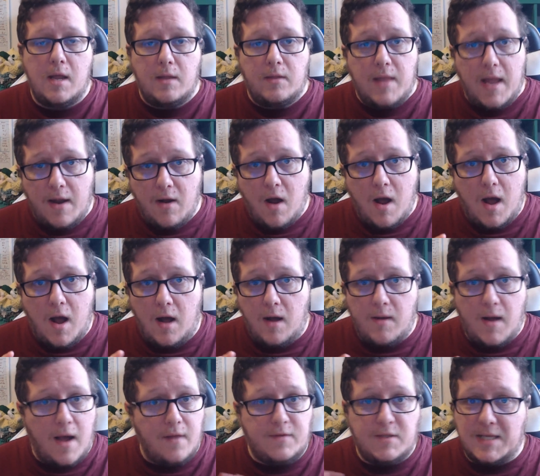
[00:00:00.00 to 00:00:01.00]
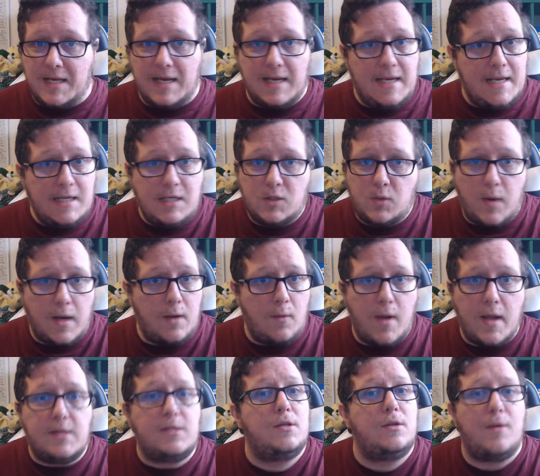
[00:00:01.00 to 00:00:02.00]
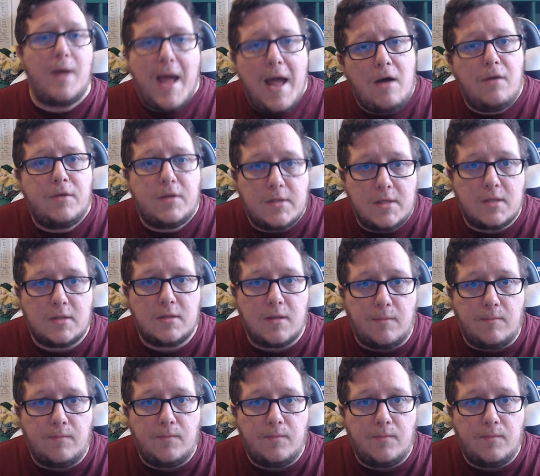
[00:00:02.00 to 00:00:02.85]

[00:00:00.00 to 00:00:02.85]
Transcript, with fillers: There are, I've seen at least 20 ways to do a health system.